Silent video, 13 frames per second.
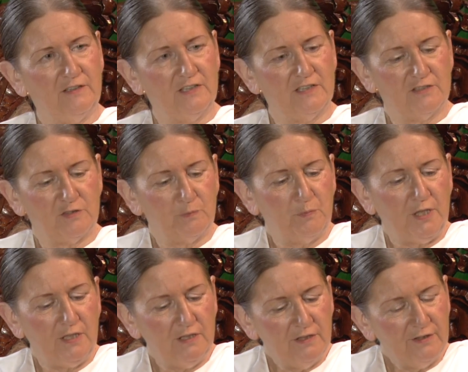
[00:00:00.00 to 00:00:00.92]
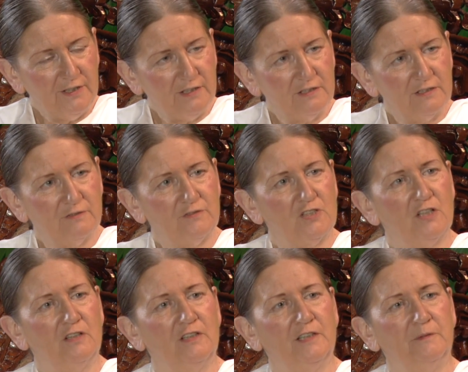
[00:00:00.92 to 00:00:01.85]
this period of
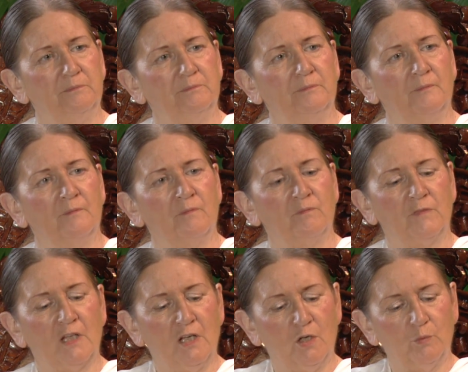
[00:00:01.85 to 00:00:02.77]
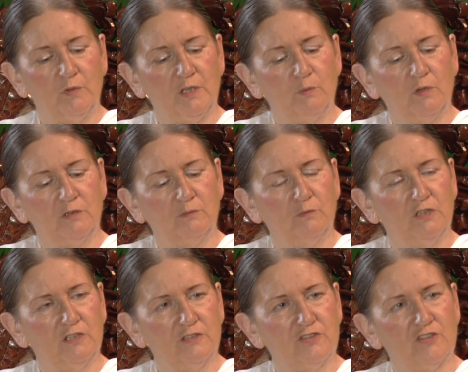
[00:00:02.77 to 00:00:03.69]
time where one
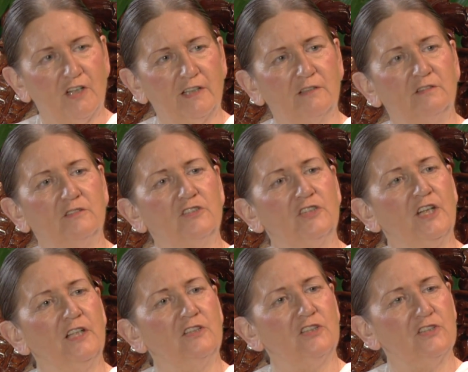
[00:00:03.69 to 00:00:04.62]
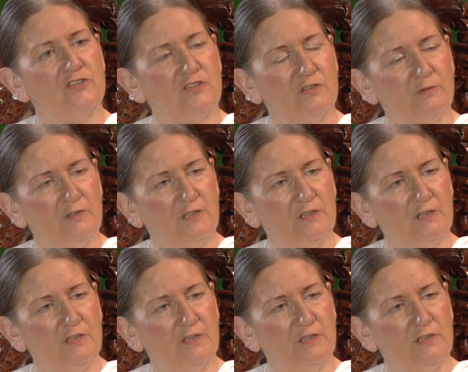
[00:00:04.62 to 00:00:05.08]
world cycle changes to